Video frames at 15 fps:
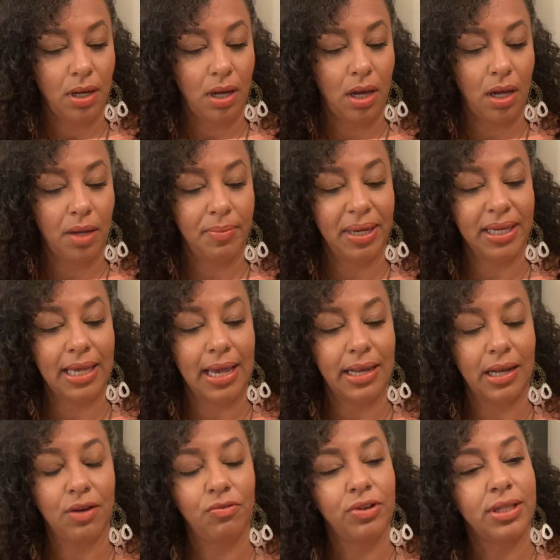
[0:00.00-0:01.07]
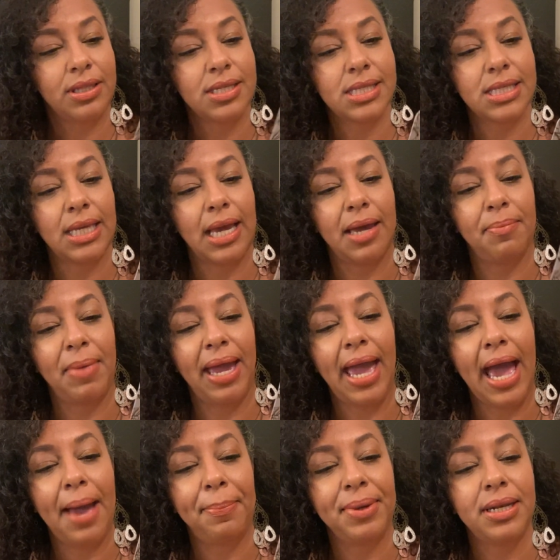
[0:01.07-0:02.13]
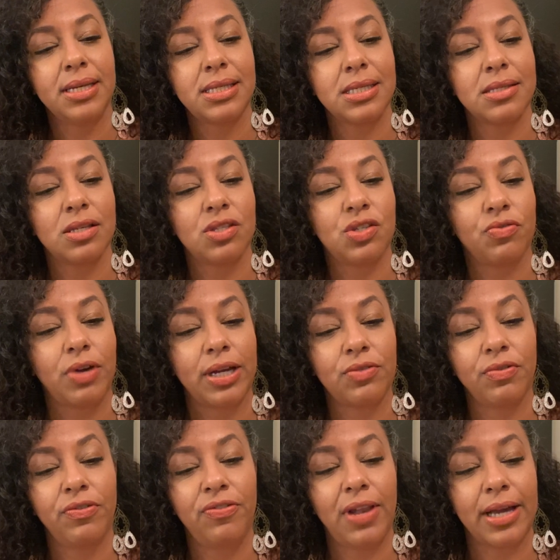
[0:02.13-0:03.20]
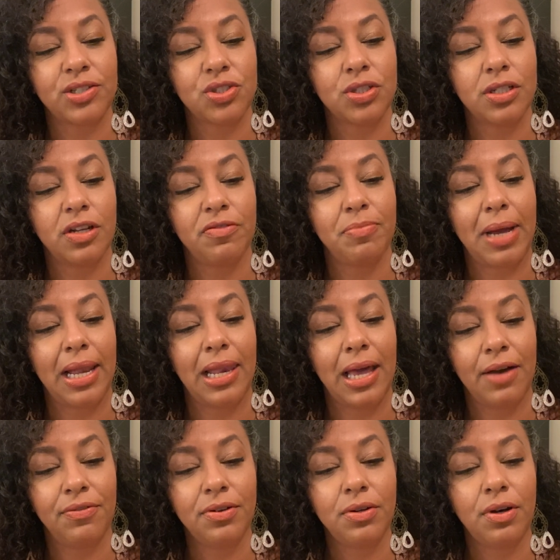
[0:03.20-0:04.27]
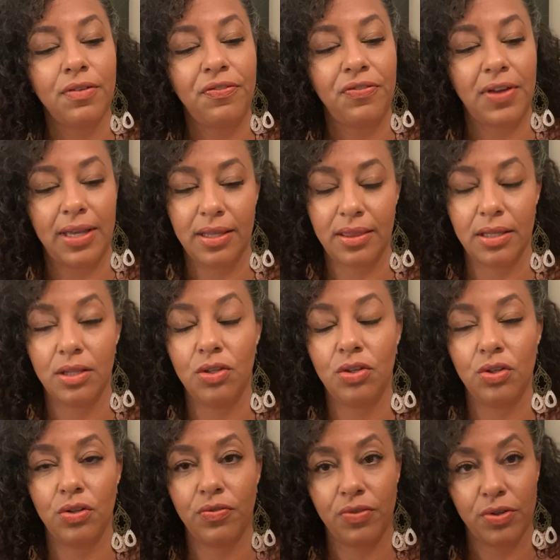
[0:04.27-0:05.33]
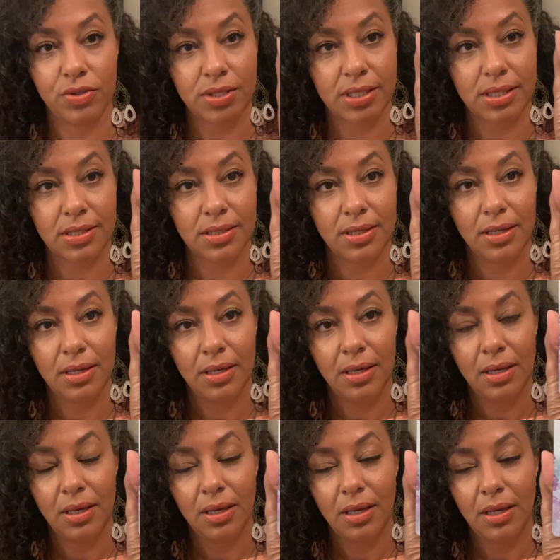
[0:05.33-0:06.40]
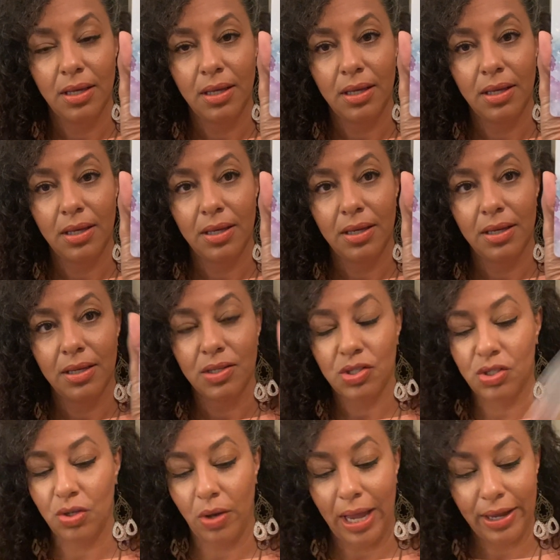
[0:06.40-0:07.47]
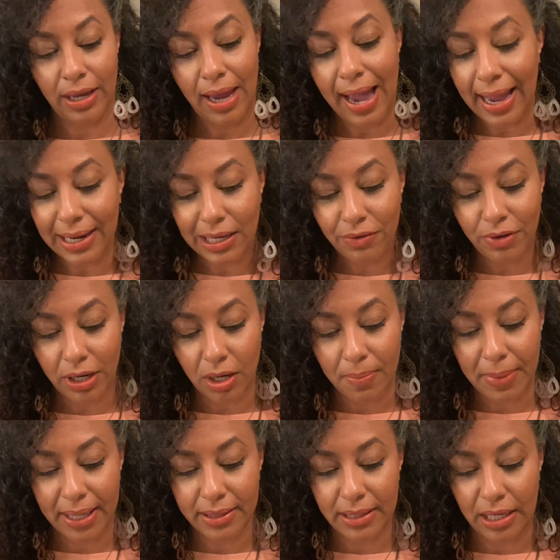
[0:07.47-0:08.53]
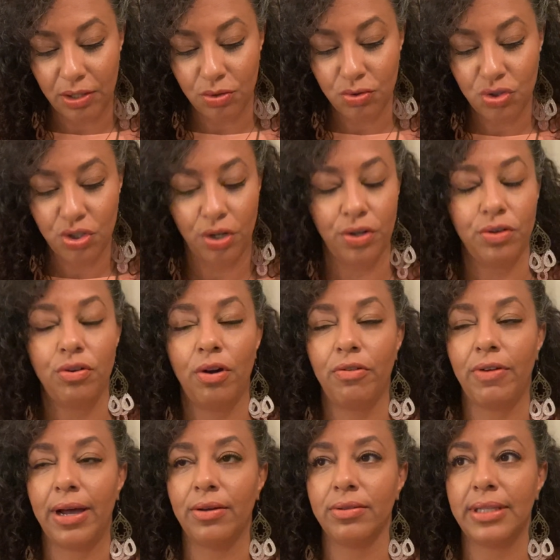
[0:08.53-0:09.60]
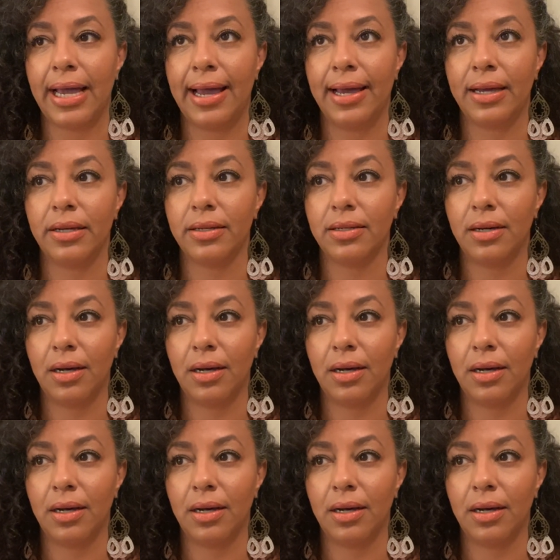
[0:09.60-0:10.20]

Again, I'll read this again. My happiness is a direct reflection of my level of faith in the universe. So I highly recommend that you journal around that